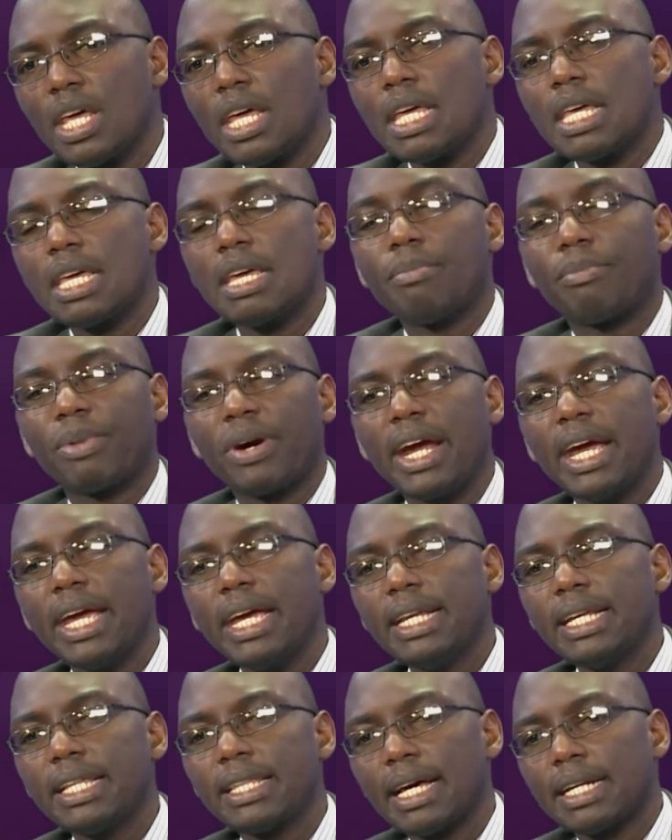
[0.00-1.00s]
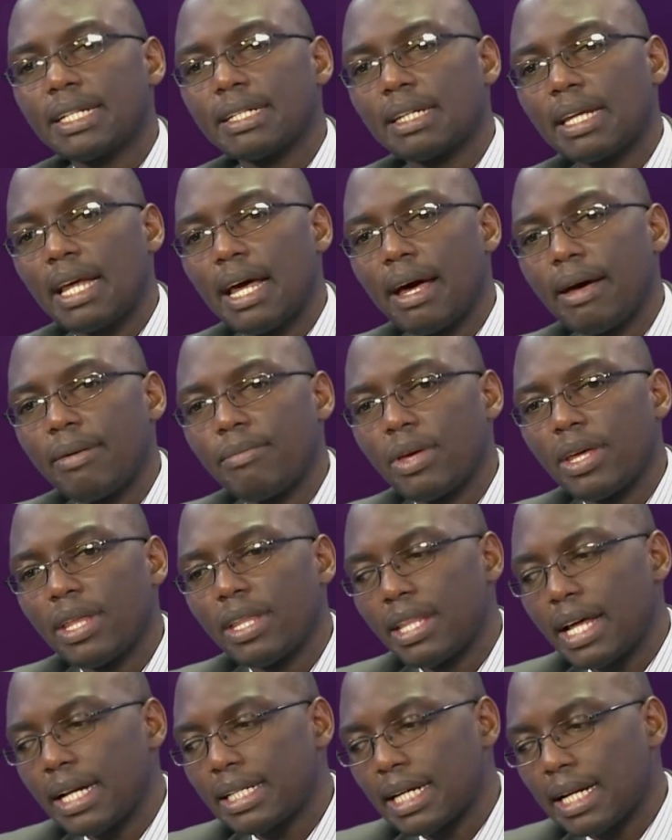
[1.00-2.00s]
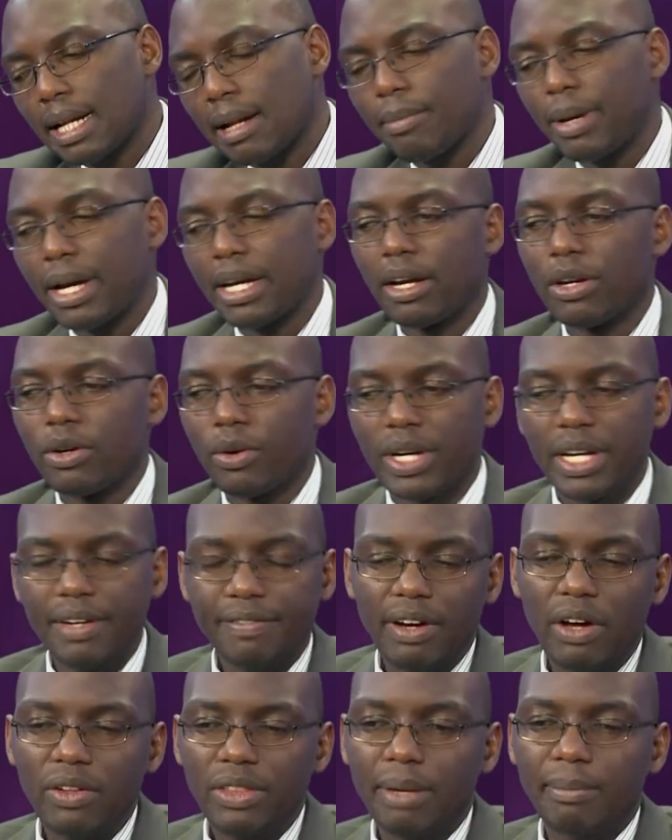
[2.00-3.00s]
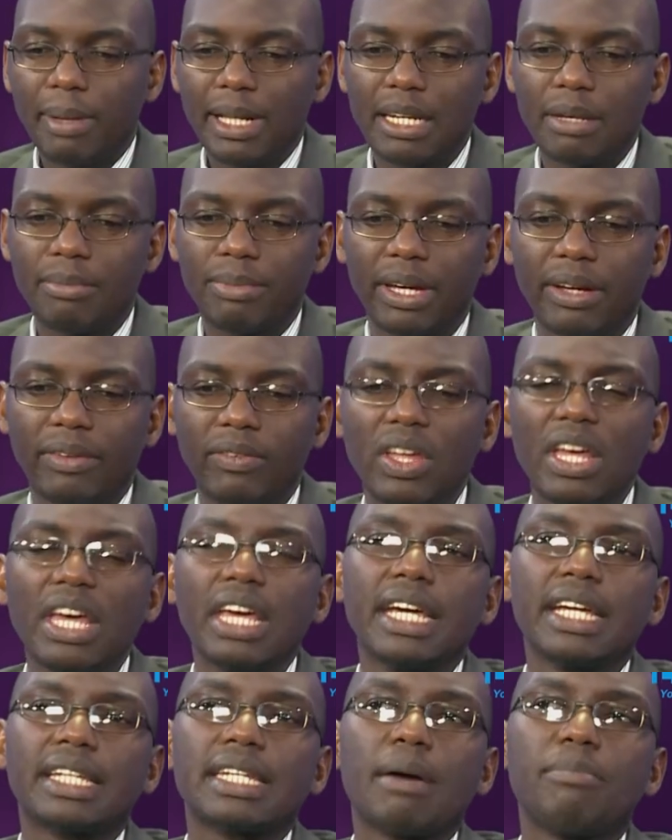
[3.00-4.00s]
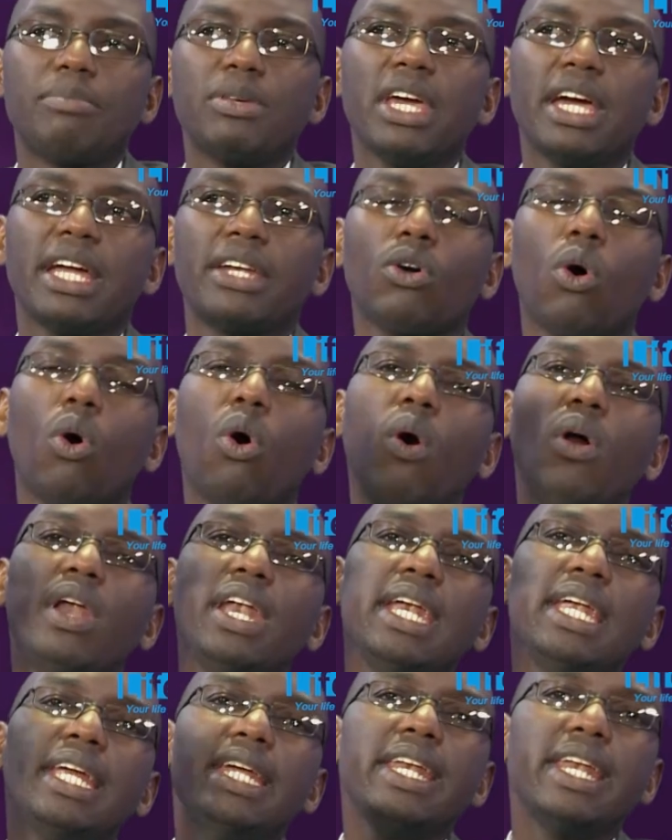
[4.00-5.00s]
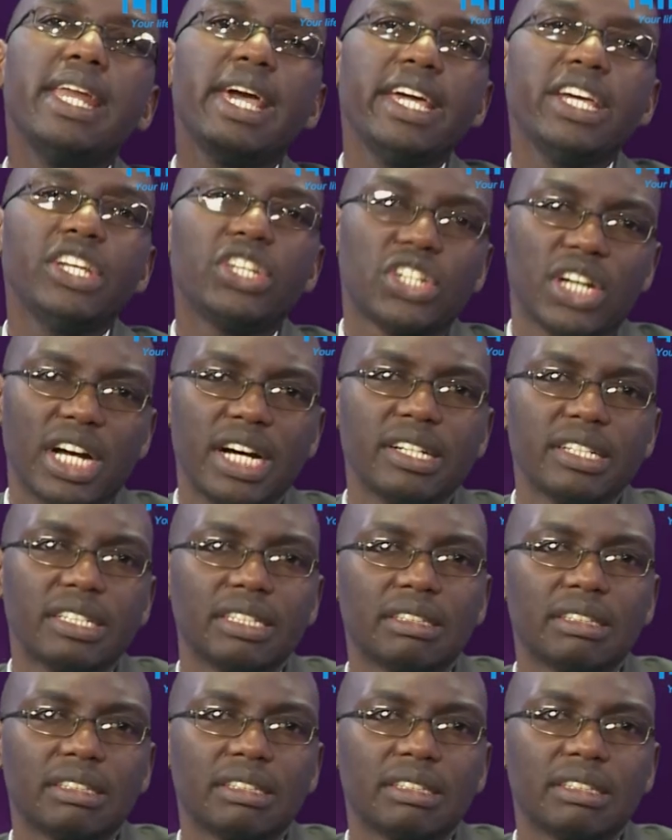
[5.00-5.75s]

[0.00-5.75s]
He prayed in that Gethsemane, and when he found them sleeping, it appeared only nature